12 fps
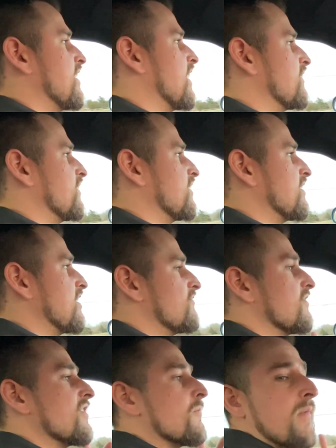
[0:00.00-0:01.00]
And then
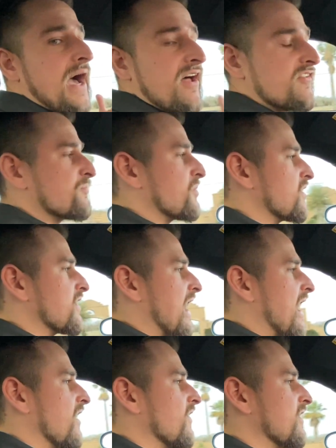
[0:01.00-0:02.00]
even the miles per
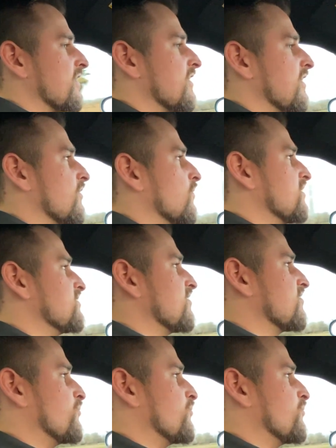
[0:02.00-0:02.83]
gallon, which is